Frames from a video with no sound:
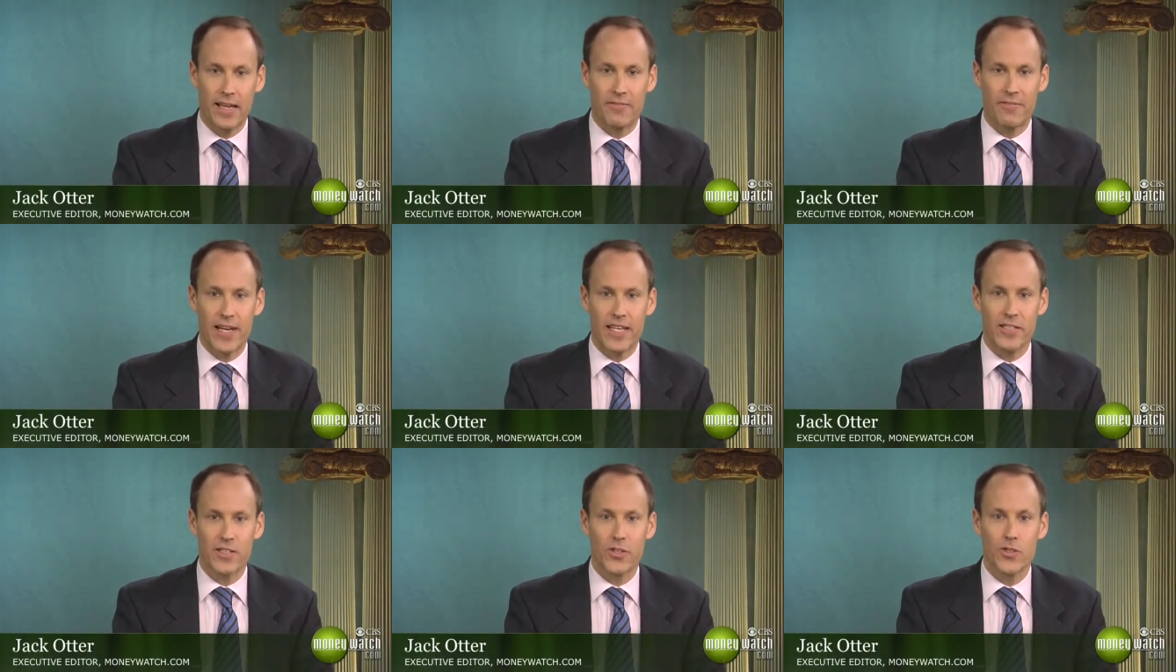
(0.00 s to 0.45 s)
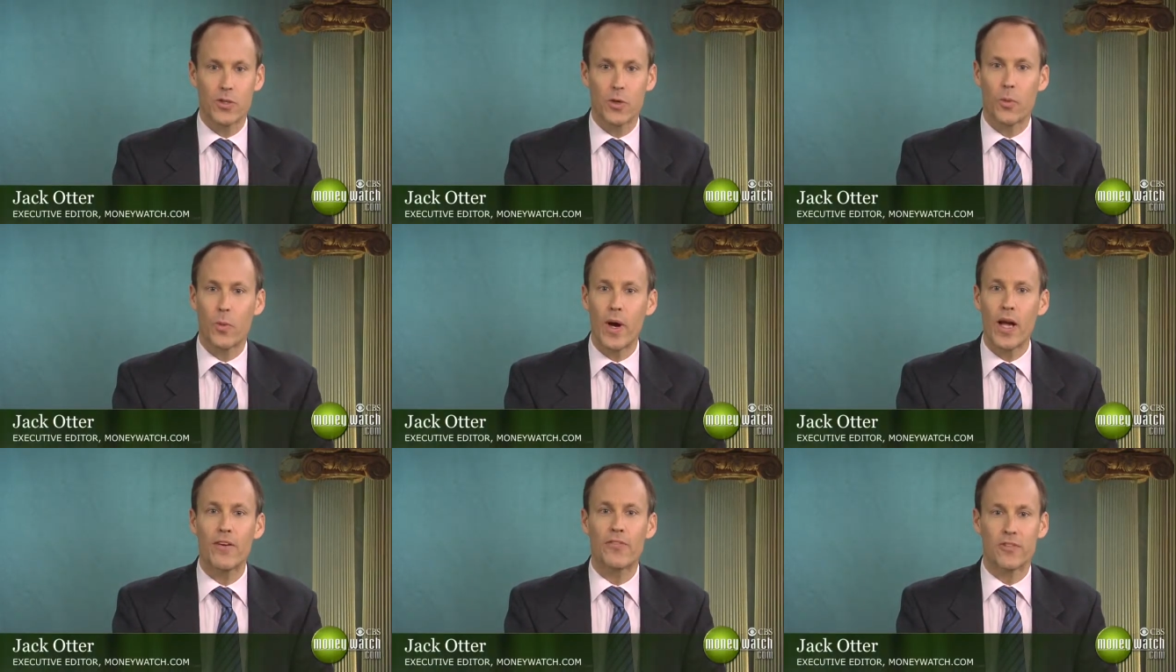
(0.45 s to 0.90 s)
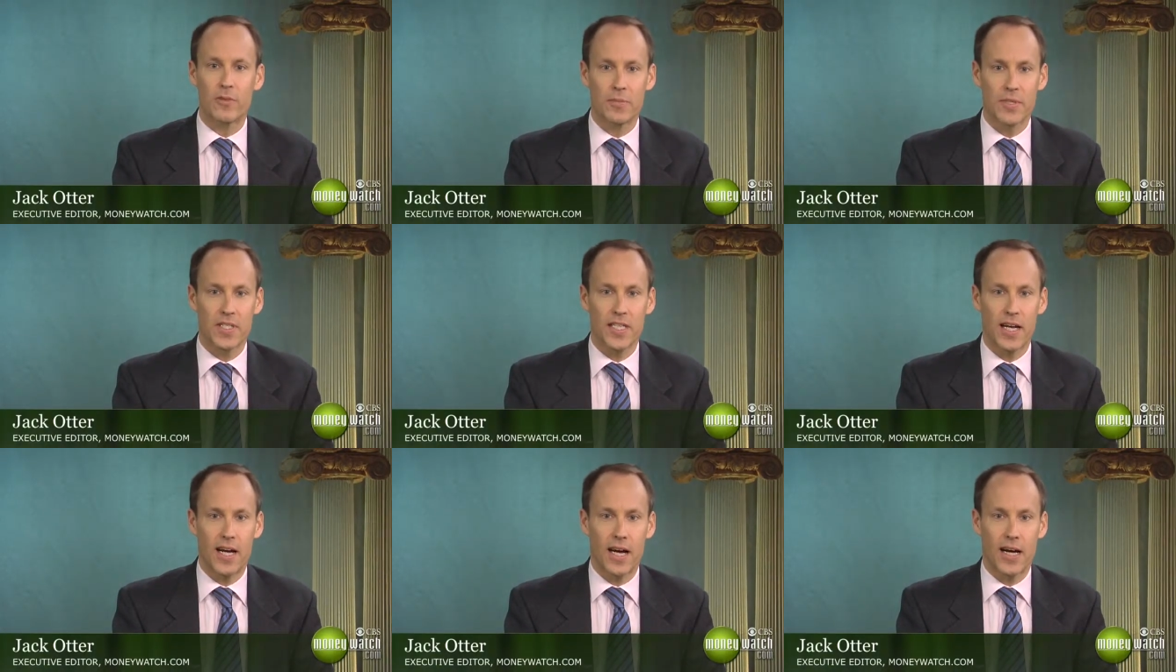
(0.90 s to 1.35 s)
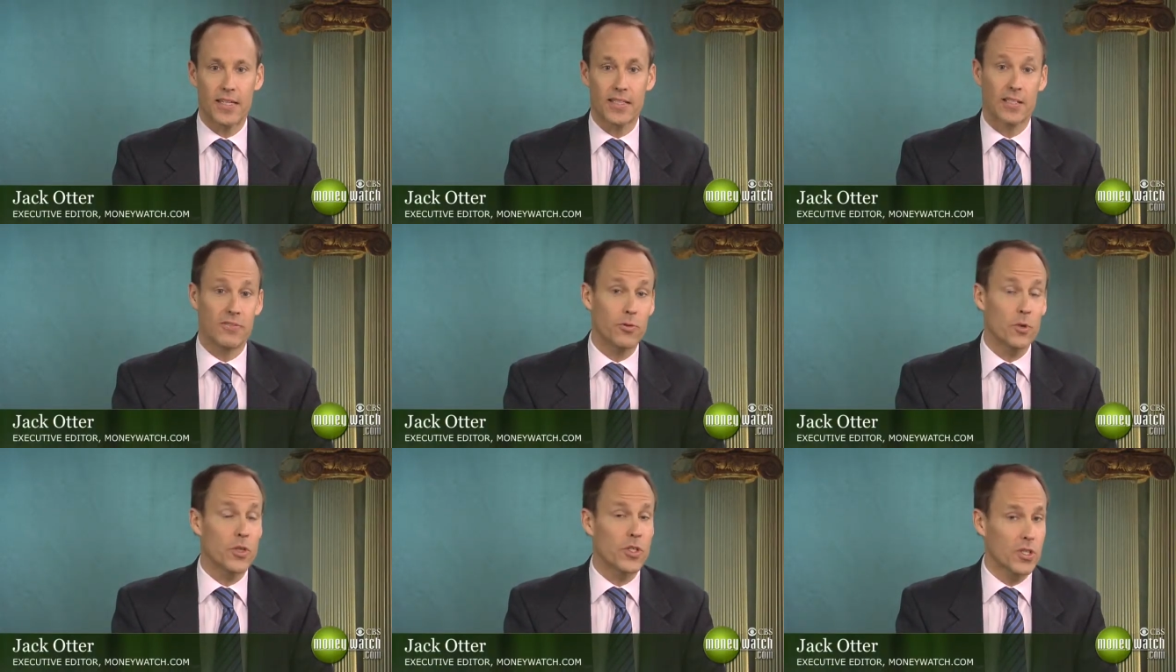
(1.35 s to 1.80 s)
investors away from stocks
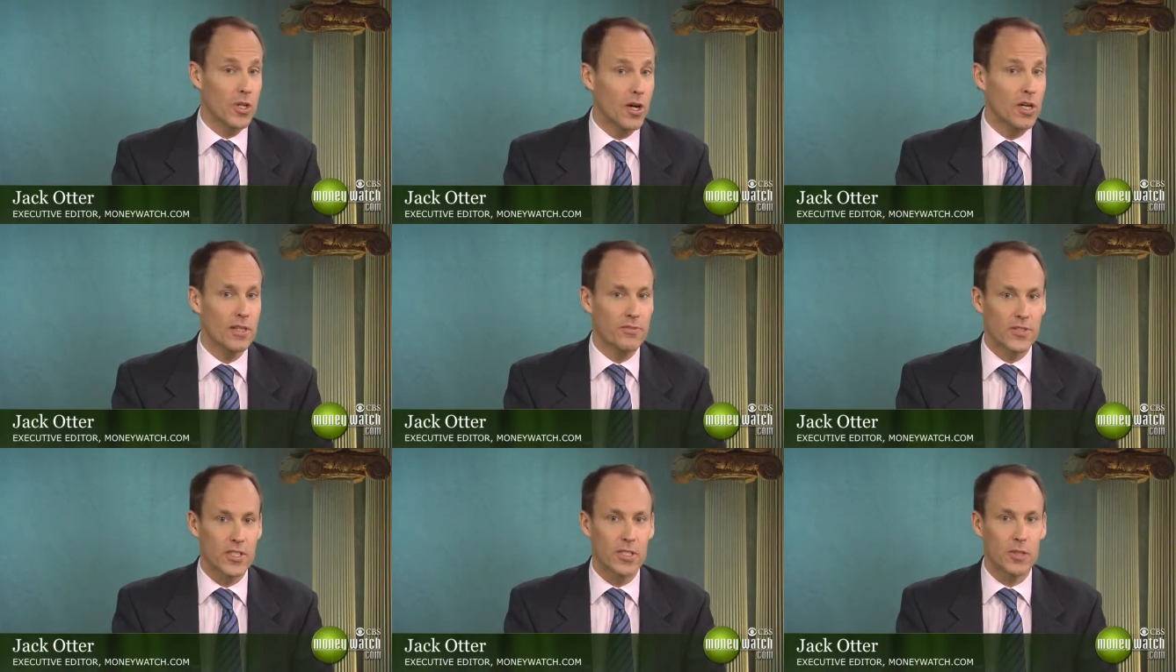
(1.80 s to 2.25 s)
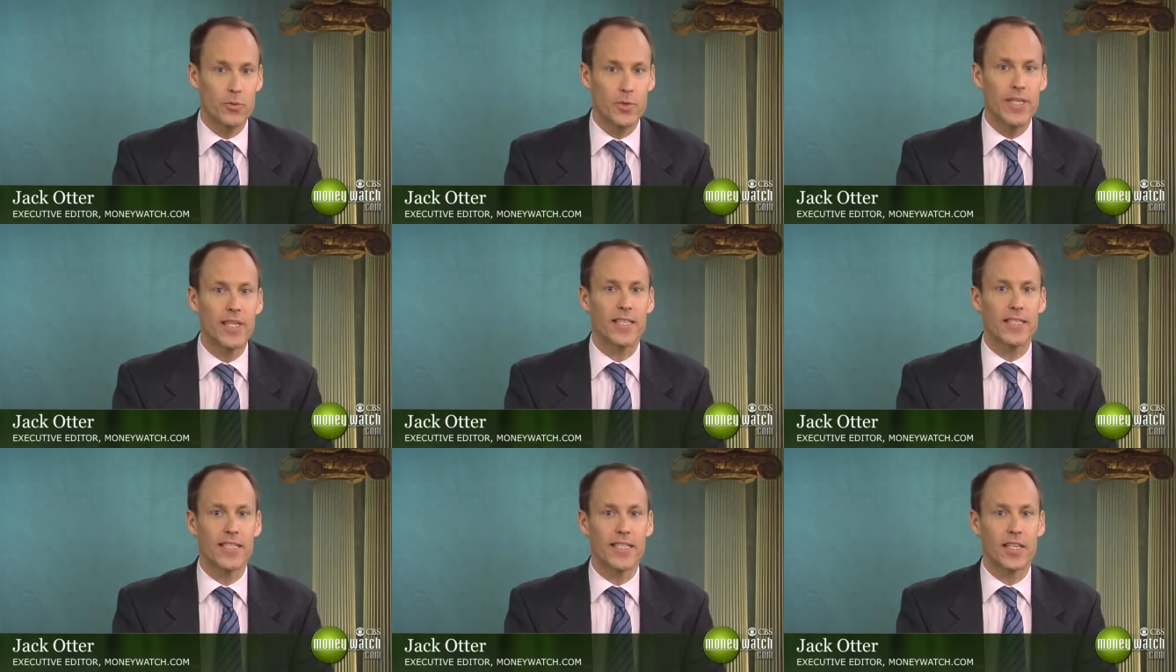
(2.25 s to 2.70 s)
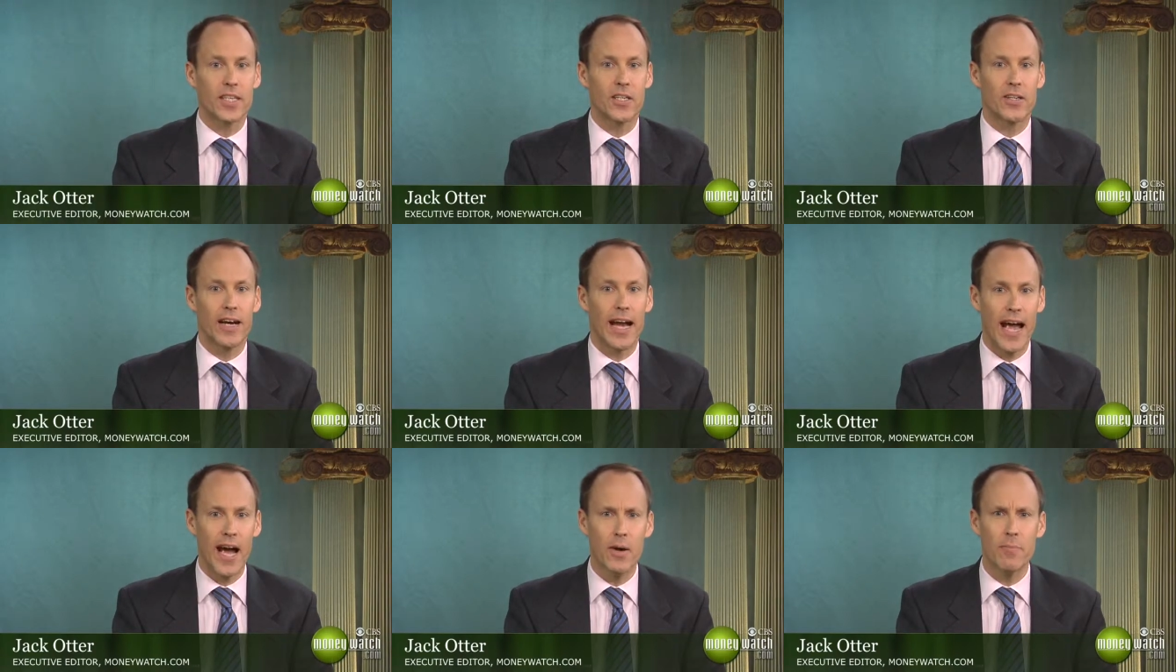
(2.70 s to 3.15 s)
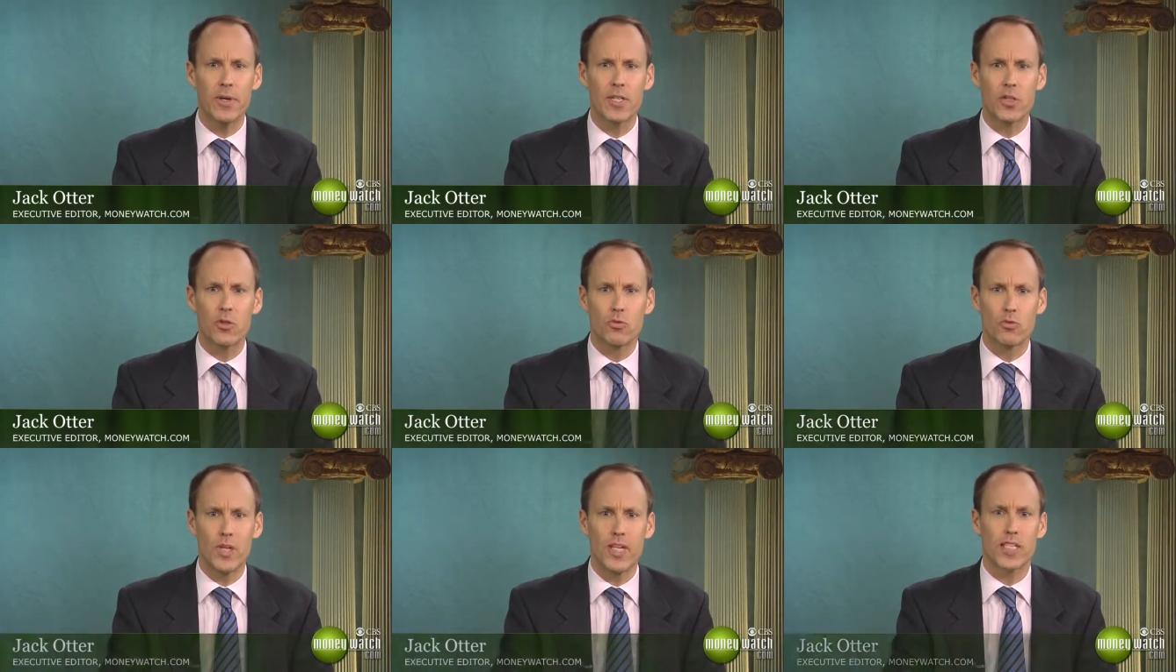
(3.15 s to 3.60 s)
and forced all of us to reconsider how
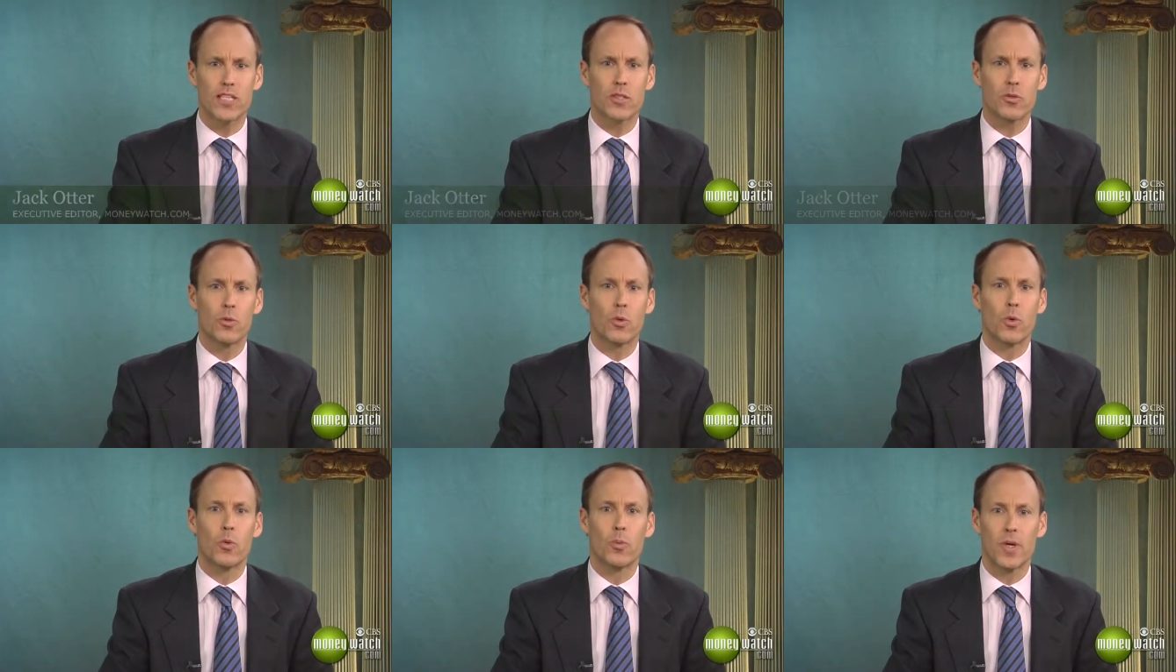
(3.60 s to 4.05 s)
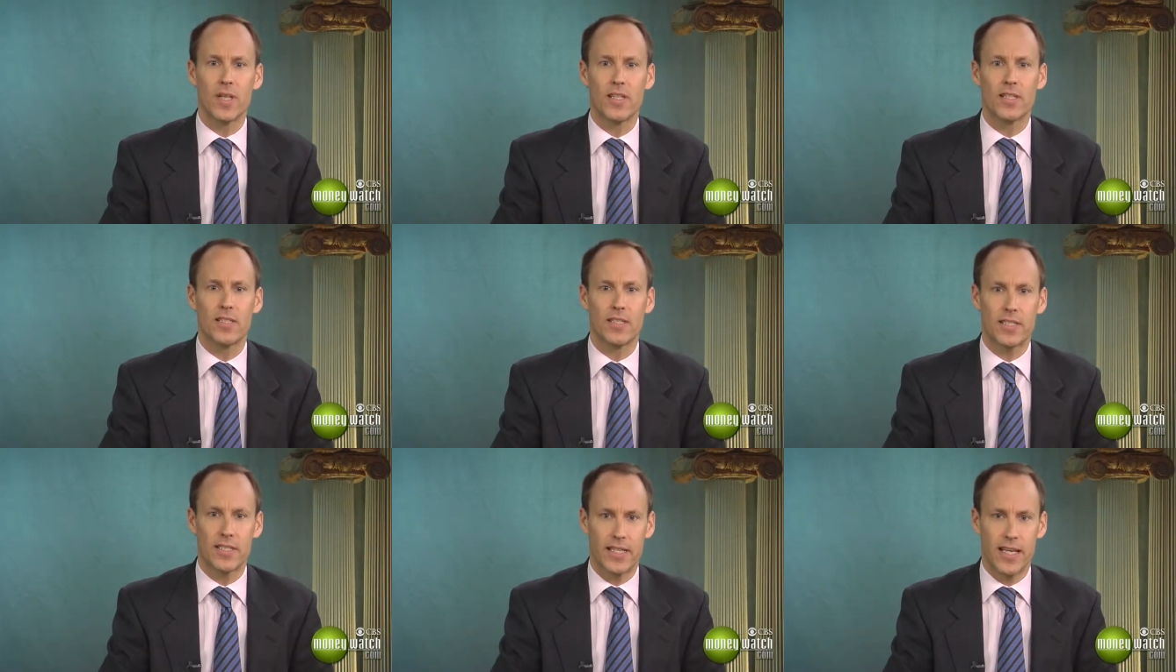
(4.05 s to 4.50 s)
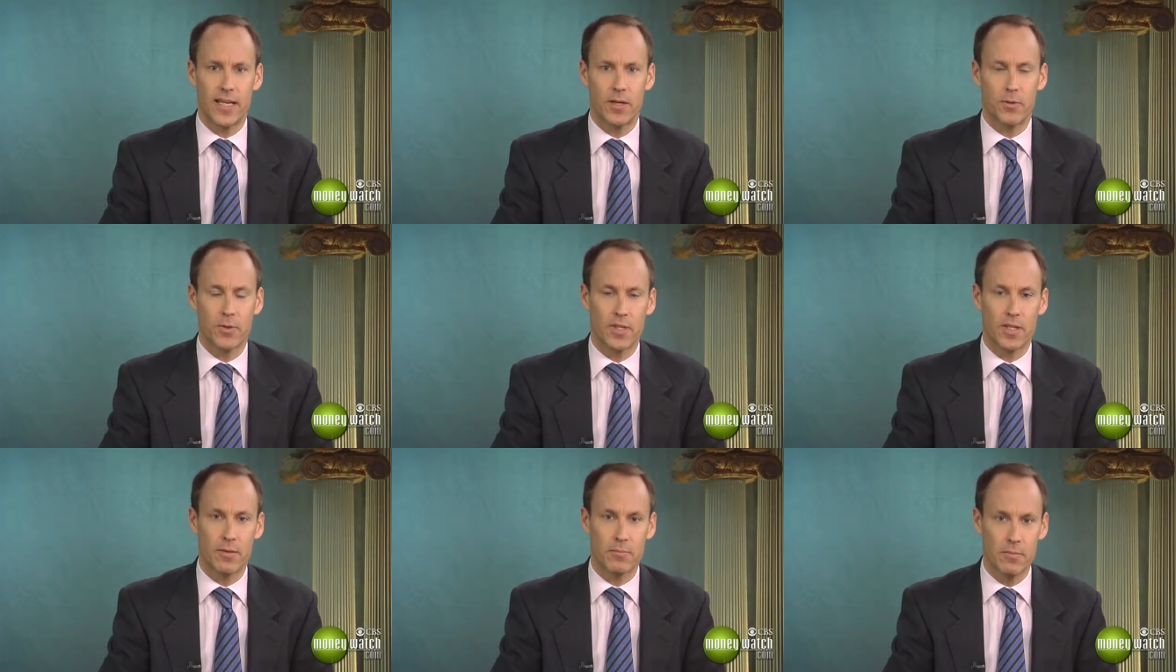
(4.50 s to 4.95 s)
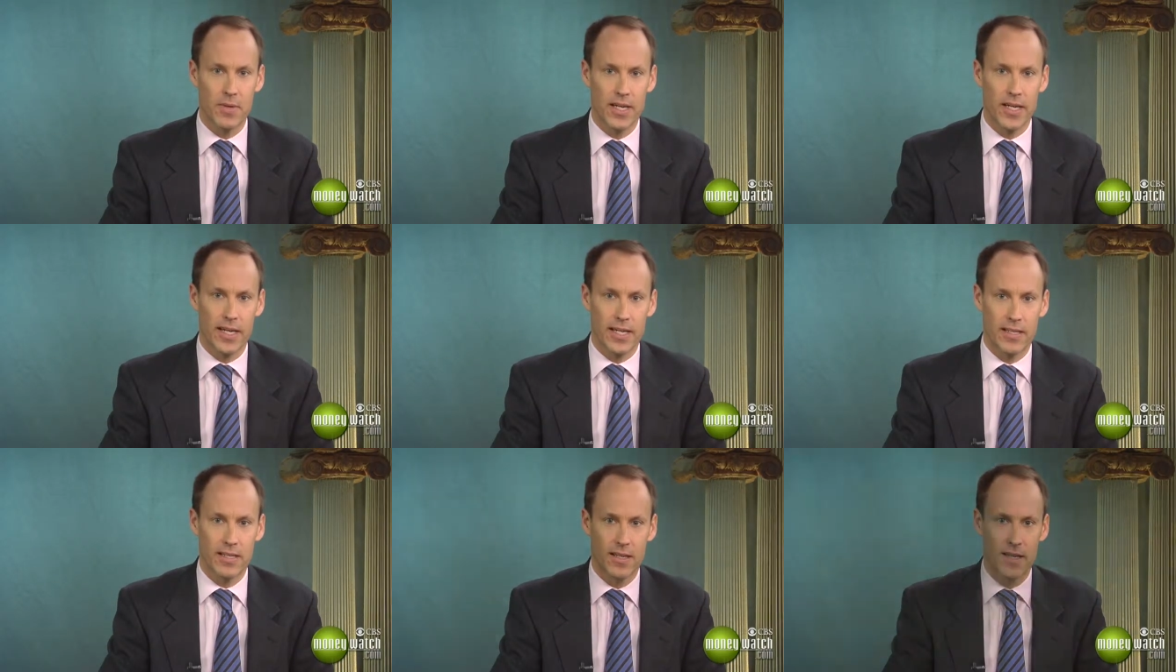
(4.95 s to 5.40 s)
much risk we're willing to take with our
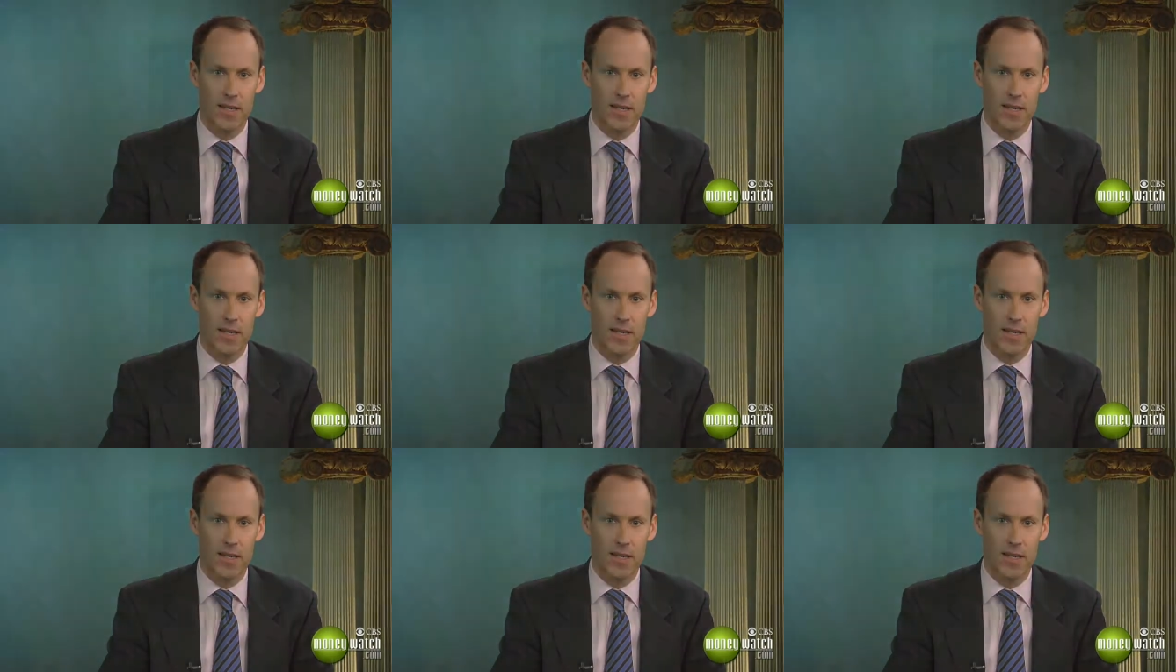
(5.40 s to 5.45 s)
money.